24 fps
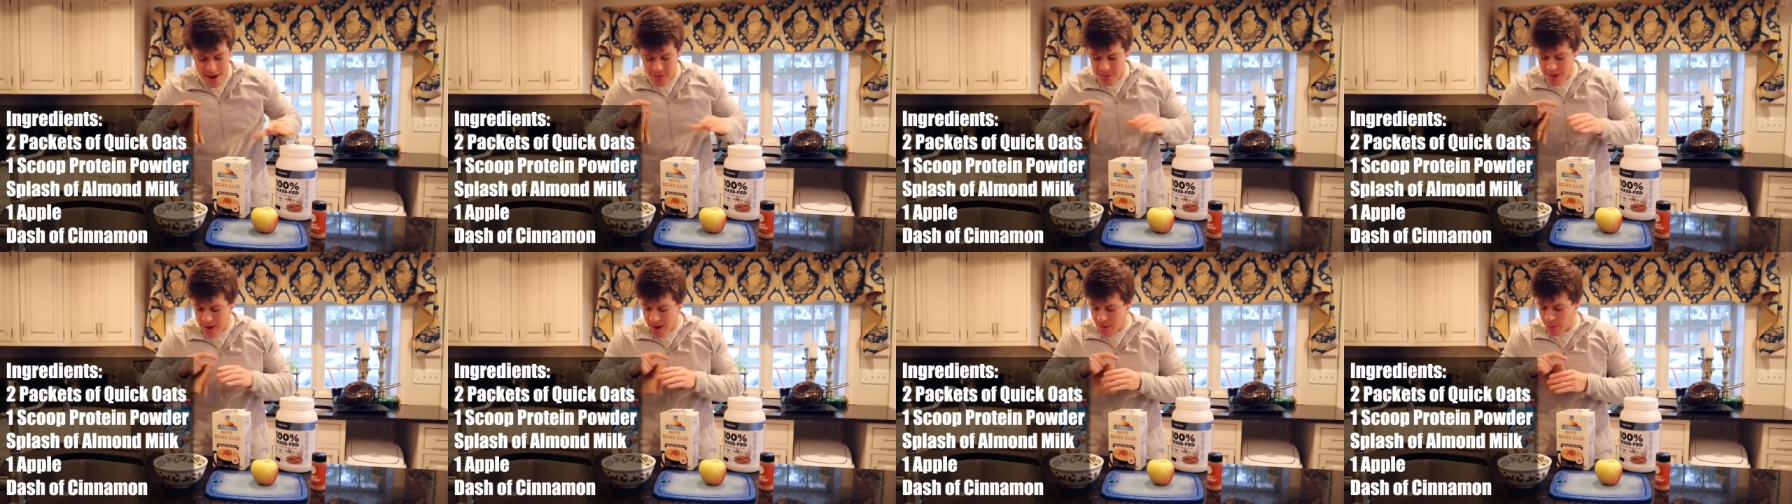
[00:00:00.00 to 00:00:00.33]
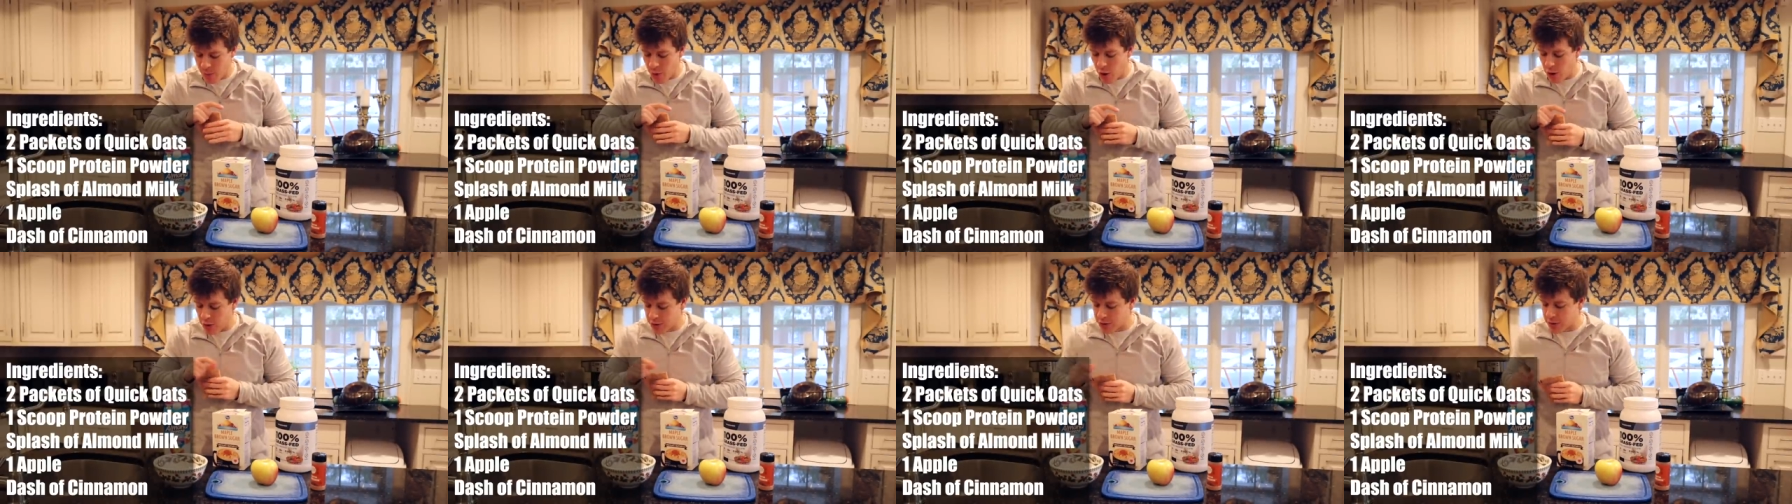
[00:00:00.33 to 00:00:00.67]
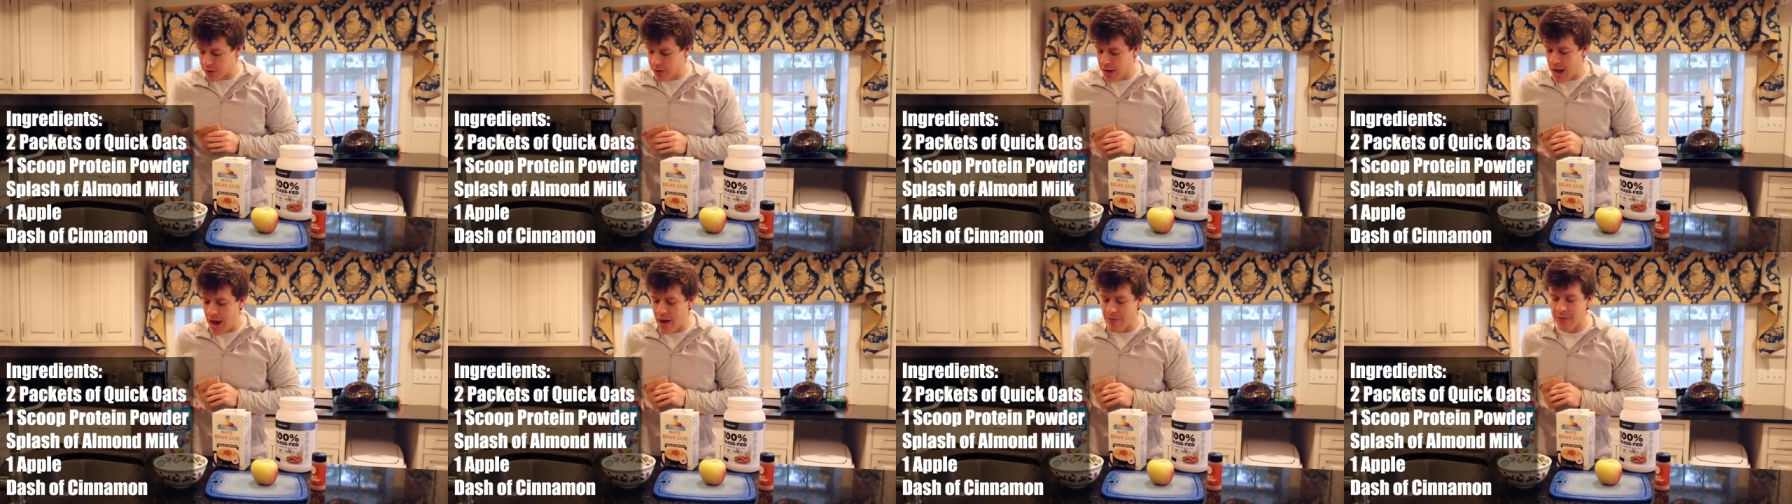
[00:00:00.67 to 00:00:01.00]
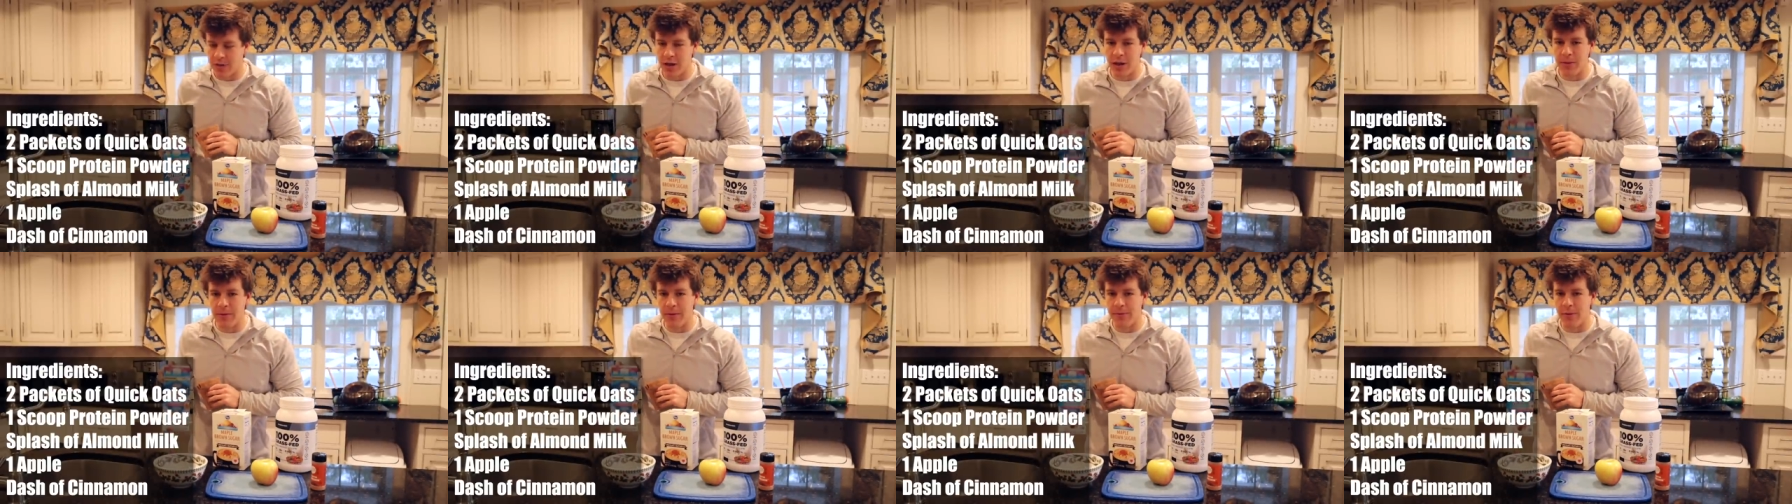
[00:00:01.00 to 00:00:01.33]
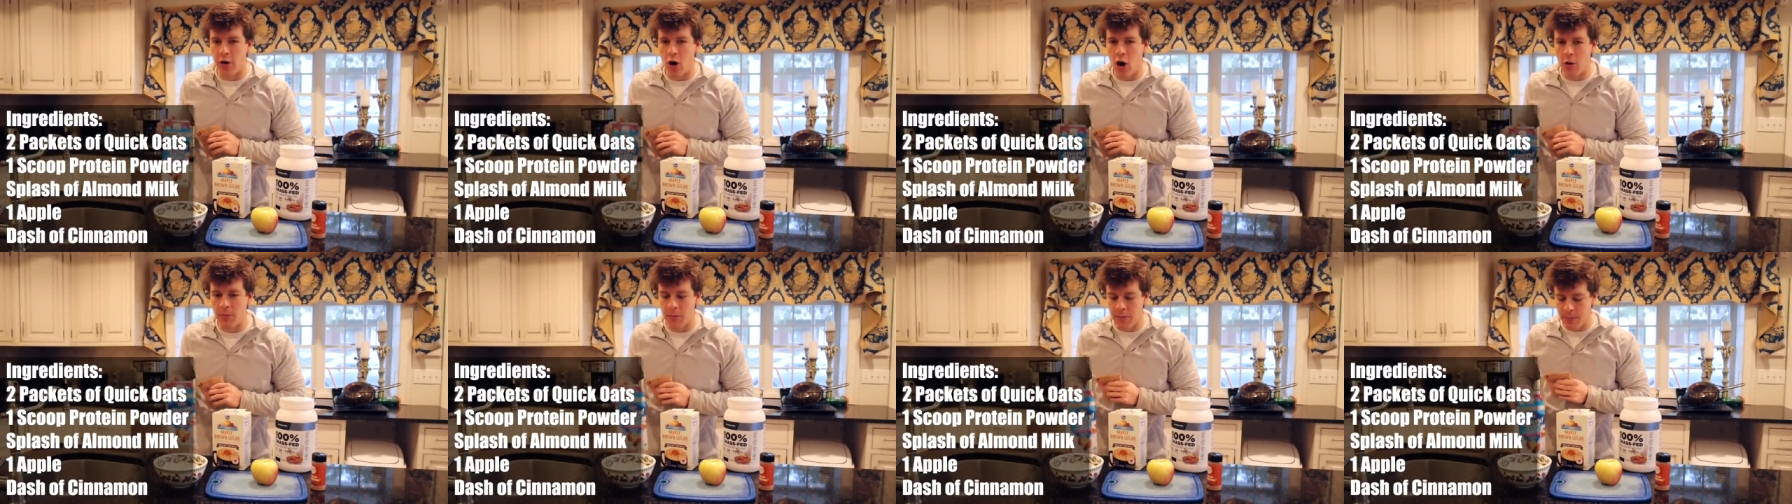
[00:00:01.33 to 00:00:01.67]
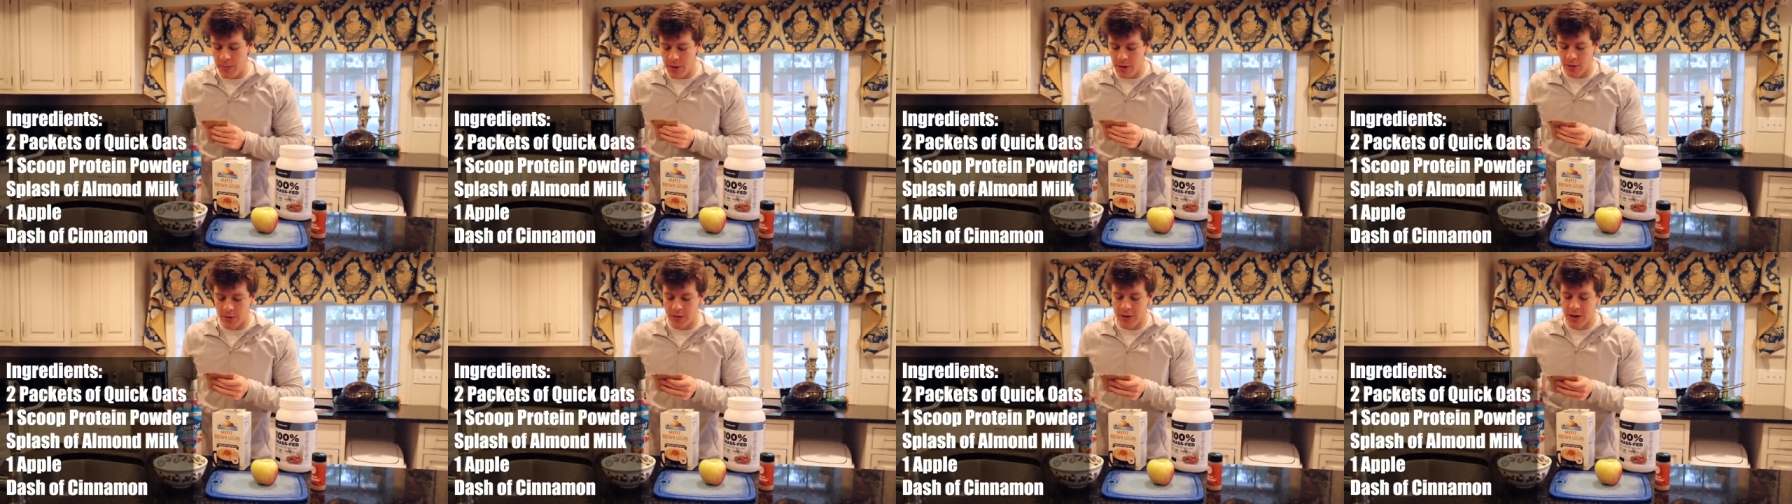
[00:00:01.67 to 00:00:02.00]
and then we're also gonna have a little bit of almond
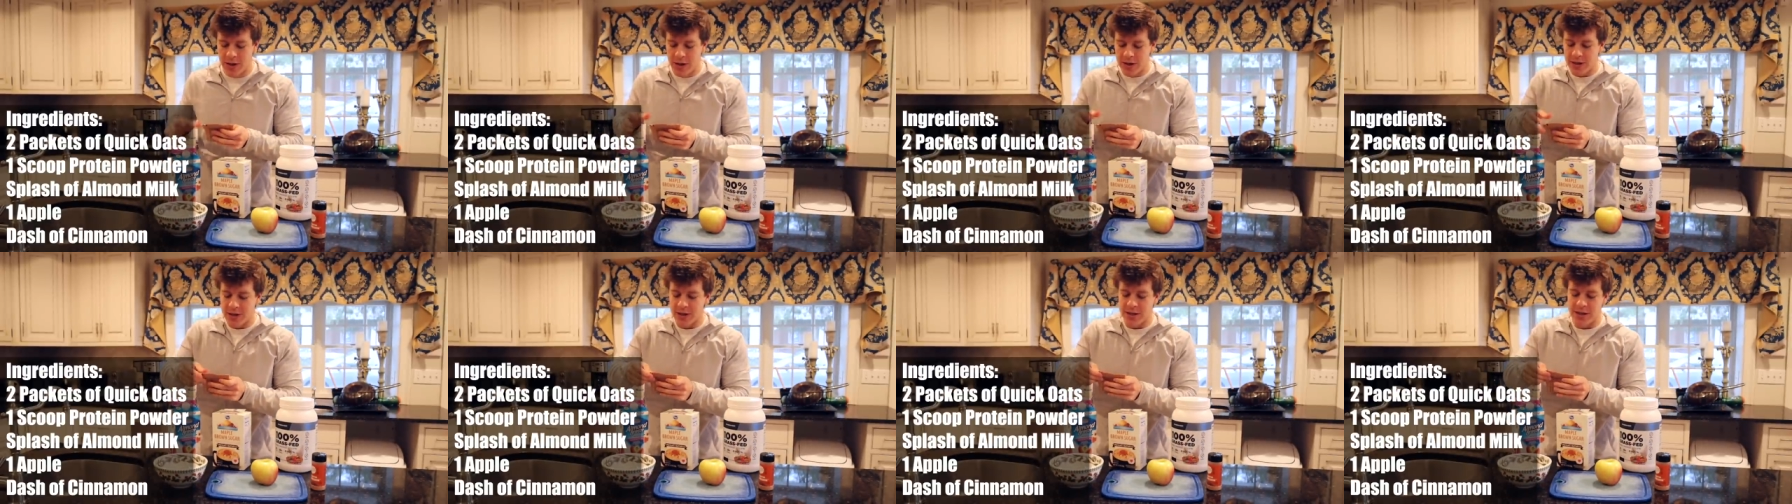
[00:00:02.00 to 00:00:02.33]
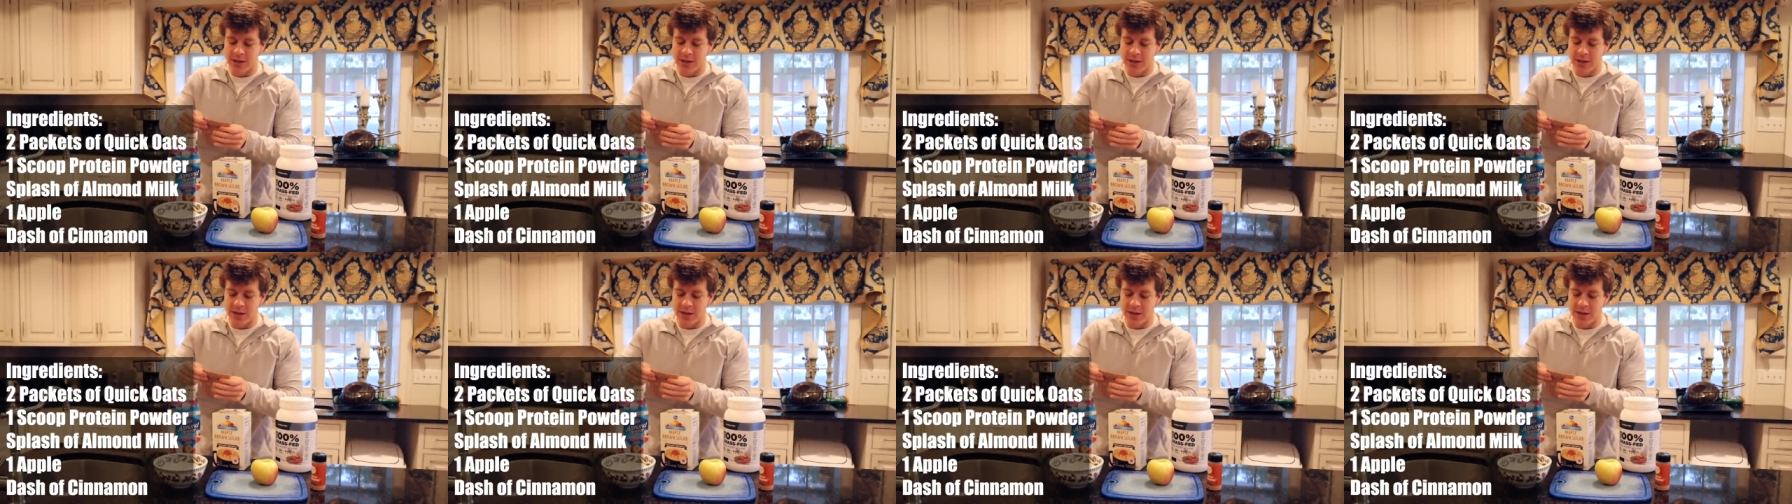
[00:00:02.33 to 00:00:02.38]
milk to